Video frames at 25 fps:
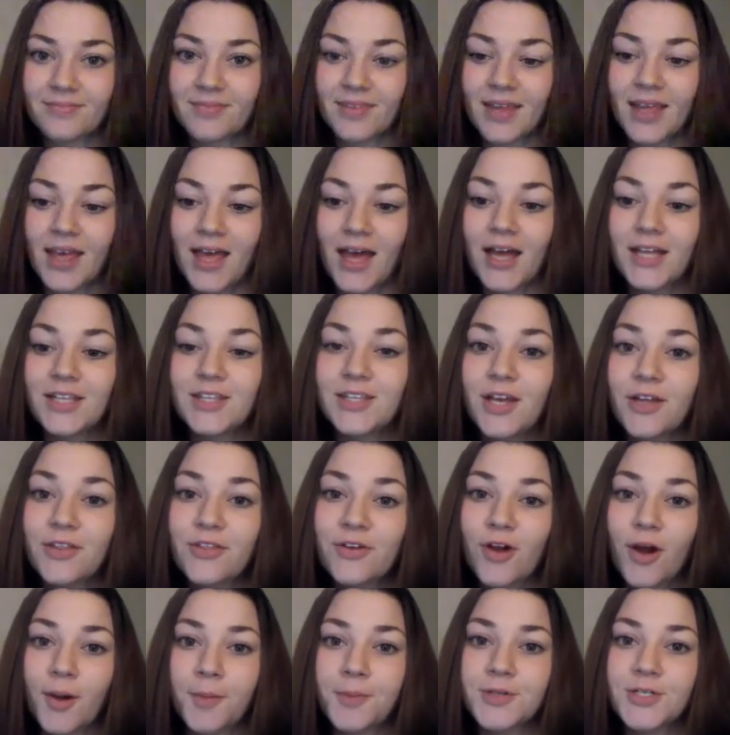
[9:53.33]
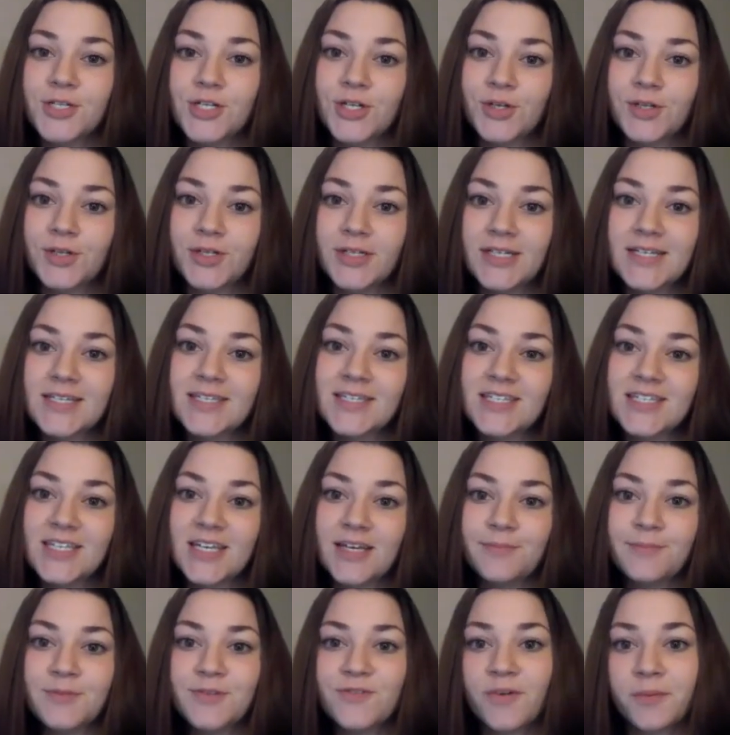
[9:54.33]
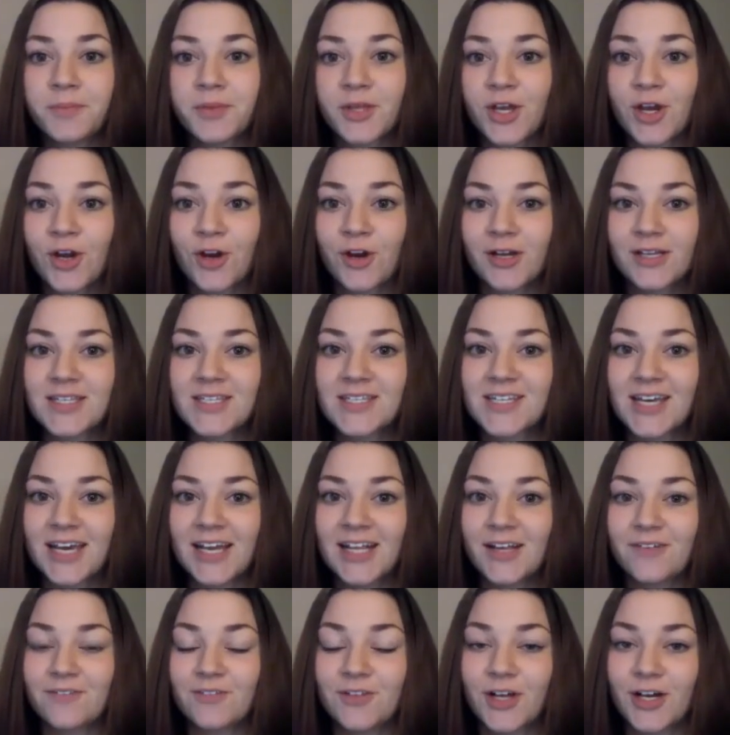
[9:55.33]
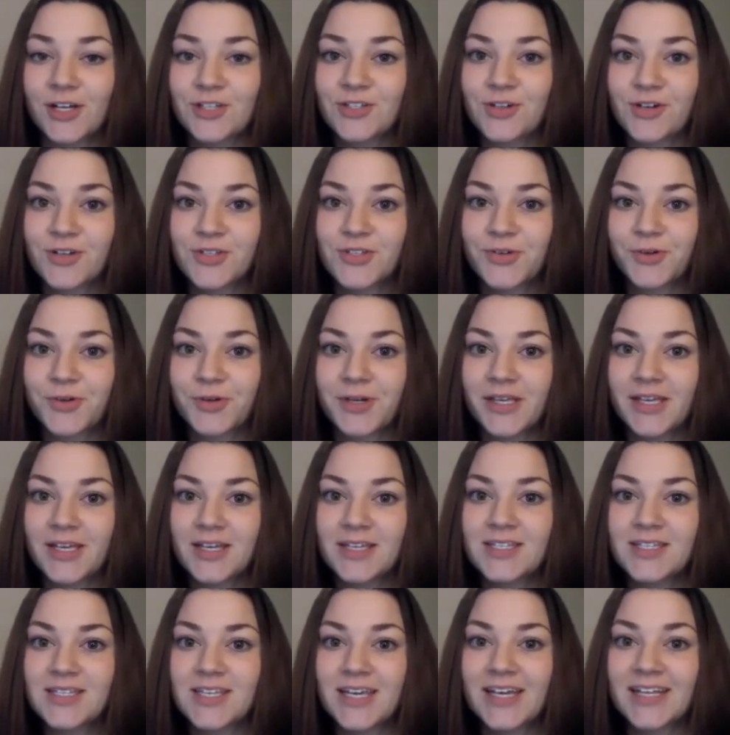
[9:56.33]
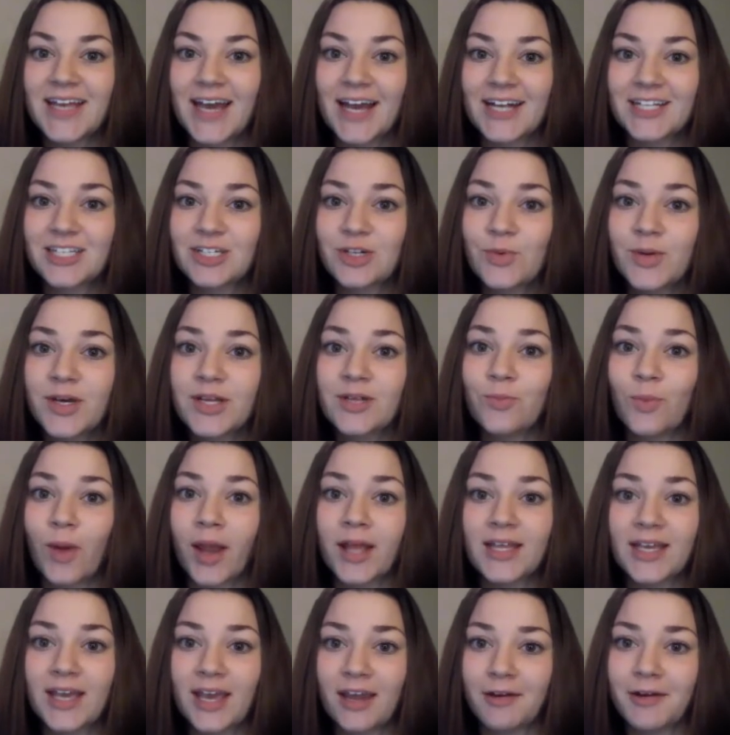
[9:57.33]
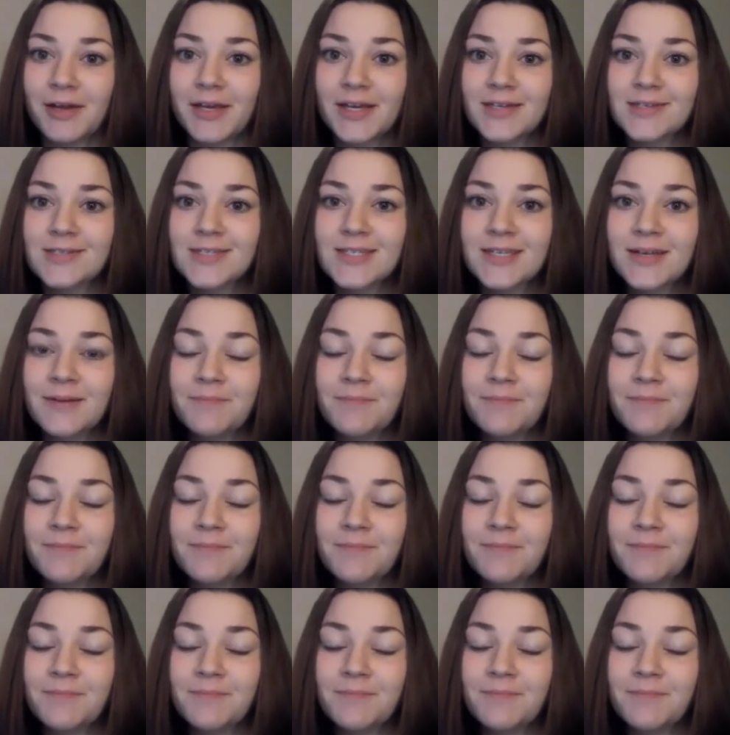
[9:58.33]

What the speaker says: Another opportunity stems from the current state of La Trattoria's inadequate waiting areas.